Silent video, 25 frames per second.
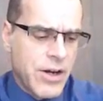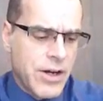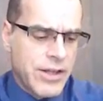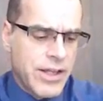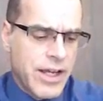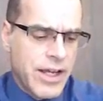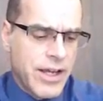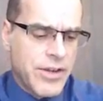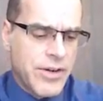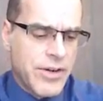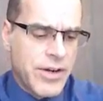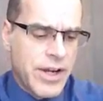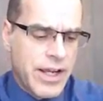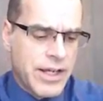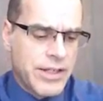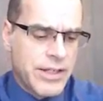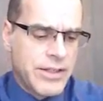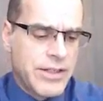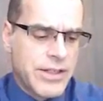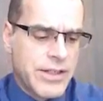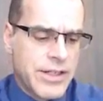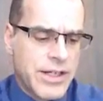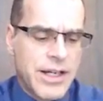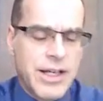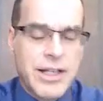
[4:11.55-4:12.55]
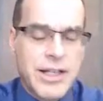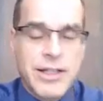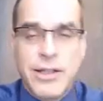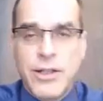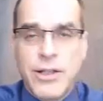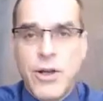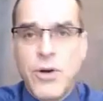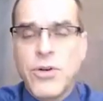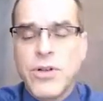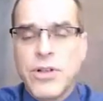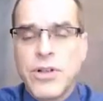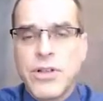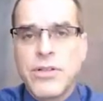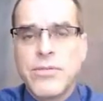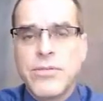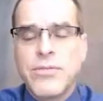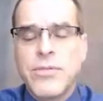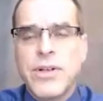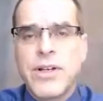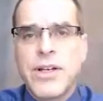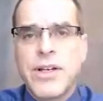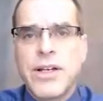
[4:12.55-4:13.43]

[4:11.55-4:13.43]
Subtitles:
On the other hand, local